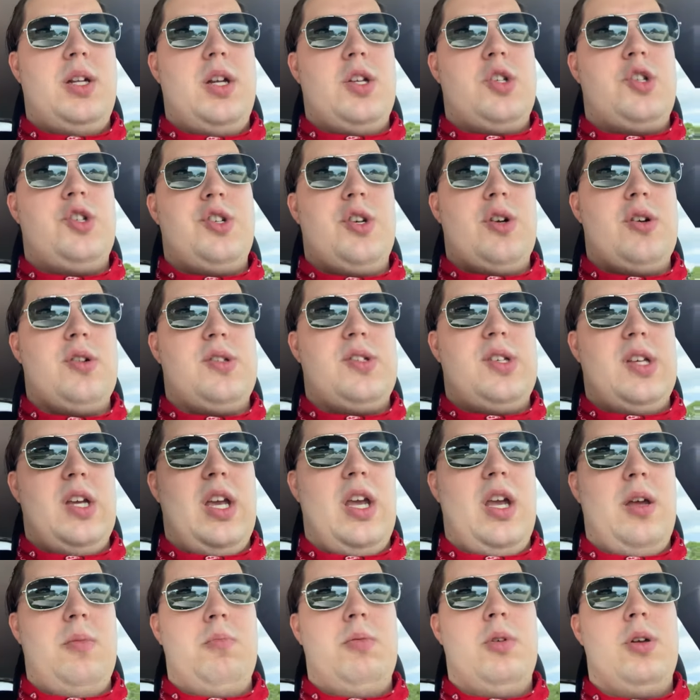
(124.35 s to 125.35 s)
It's your
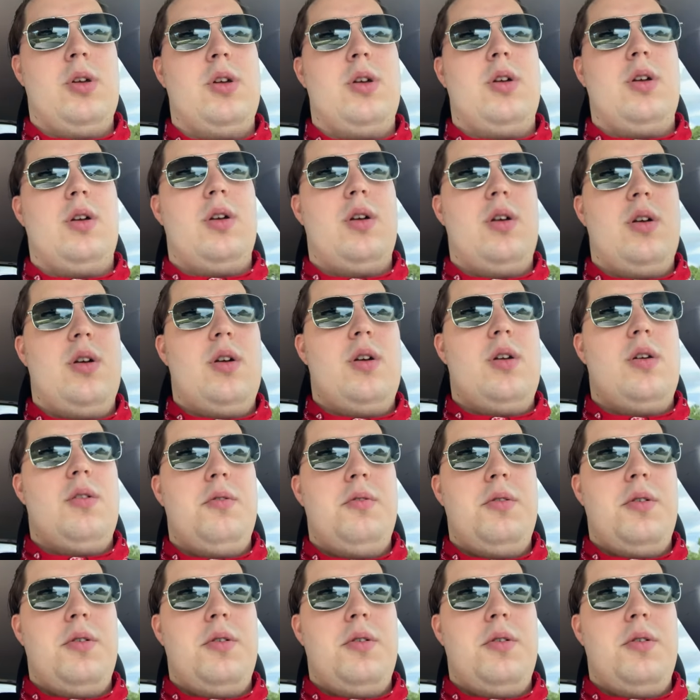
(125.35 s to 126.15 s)
team.